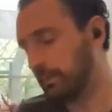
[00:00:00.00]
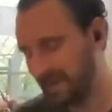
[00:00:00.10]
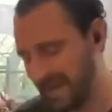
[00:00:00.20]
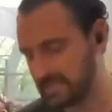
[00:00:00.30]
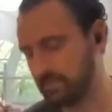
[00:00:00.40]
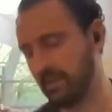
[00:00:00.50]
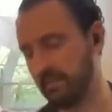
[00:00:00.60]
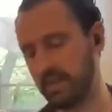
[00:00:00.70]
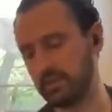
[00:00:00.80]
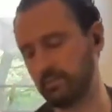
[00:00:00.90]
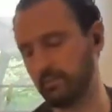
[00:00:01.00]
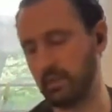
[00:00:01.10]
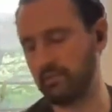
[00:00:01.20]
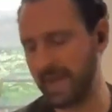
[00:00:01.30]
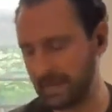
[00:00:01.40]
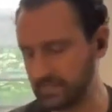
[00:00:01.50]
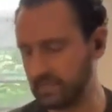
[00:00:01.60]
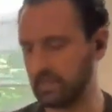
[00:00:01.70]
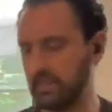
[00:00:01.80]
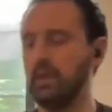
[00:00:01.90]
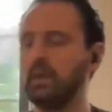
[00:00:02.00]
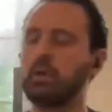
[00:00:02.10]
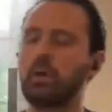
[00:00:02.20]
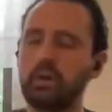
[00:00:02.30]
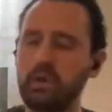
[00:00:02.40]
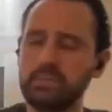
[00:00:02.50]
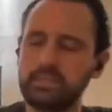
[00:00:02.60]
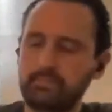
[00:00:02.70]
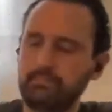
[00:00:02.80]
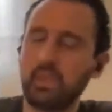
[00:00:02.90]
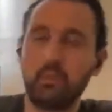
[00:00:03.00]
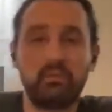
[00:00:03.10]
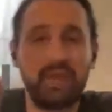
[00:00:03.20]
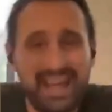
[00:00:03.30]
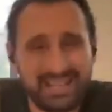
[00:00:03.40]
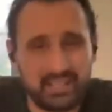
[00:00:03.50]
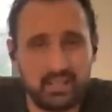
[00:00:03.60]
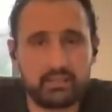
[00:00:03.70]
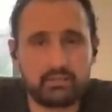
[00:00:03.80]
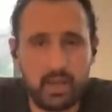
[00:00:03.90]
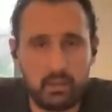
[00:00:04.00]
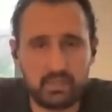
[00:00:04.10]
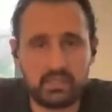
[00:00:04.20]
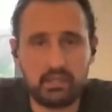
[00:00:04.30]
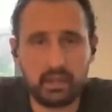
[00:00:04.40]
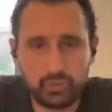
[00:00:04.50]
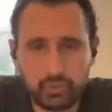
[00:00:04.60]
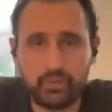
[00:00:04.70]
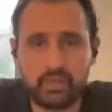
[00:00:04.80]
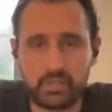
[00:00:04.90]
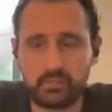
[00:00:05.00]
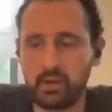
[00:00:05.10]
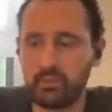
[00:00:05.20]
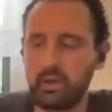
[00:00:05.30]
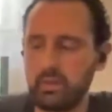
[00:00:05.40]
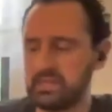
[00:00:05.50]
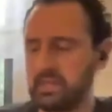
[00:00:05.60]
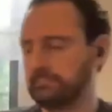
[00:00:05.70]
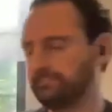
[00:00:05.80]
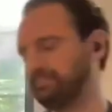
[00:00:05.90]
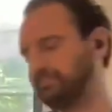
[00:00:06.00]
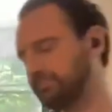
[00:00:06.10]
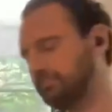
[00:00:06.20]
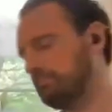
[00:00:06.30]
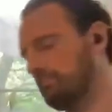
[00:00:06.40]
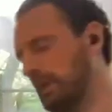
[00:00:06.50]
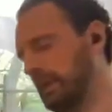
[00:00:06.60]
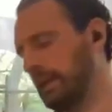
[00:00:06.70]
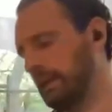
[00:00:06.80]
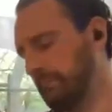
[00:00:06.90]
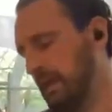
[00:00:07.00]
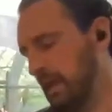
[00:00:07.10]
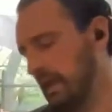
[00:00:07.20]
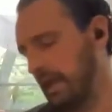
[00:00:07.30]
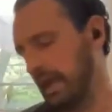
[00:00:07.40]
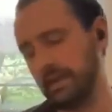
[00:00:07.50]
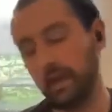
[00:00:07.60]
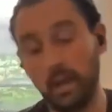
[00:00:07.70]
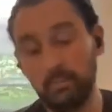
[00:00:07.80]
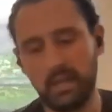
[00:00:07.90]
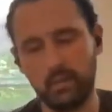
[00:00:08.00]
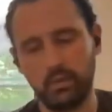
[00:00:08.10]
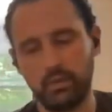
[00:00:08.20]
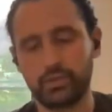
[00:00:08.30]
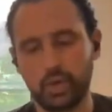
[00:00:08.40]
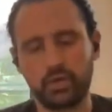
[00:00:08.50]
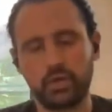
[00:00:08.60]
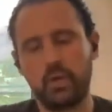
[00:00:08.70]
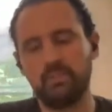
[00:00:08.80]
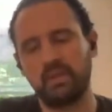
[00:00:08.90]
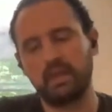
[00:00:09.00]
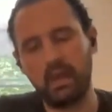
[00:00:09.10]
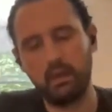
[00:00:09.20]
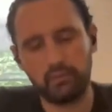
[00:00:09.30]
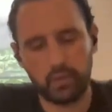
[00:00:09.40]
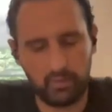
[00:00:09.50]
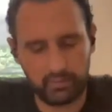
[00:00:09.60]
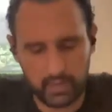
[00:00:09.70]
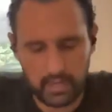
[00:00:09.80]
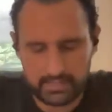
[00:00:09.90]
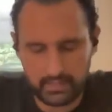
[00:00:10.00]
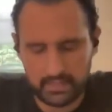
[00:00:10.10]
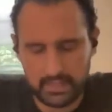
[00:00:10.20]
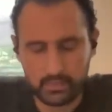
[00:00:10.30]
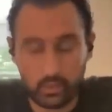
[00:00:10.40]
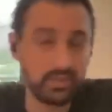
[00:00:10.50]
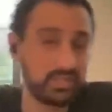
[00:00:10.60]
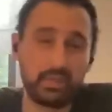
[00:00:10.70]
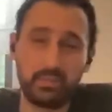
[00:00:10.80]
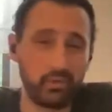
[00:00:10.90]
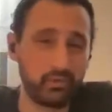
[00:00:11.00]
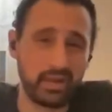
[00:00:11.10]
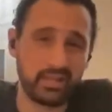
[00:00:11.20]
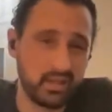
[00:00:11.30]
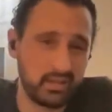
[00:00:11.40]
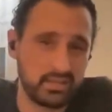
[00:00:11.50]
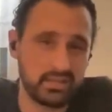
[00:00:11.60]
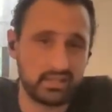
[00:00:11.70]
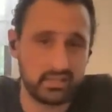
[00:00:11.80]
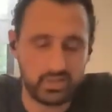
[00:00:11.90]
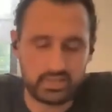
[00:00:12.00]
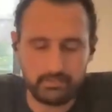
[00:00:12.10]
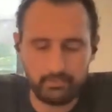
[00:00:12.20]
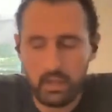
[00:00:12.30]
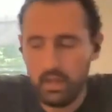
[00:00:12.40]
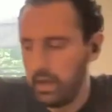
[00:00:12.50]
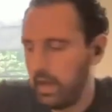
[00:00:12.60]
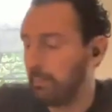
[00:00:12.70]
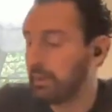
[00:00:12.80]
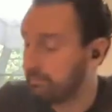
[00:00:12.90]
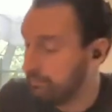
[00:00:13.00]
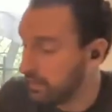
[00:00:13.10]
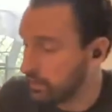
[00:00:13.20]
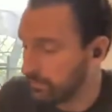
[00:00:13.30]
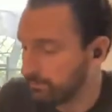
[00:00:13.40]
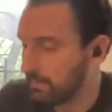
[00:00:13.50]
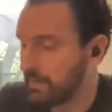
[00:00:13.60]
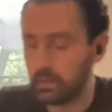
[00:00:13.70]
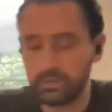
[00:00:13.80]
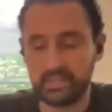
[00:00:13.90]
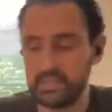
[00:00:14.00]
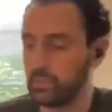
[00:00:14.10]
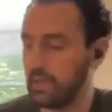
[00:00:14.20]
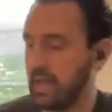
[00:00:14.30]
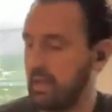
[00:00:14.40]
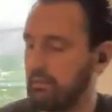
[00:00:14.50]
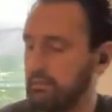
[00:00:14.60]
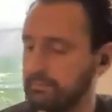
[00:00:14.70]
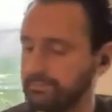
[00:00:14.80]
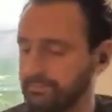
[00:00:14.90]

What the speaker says: you could possibly imagine. So we have excellent cocoa nibs and we have excellent rye whiskey, like truly superb rye whiskey, and unbeatable dark creme de cacao for all of your cocktail needs, or just sipping over ice. Honestly, it's delicious. But I figured, since we have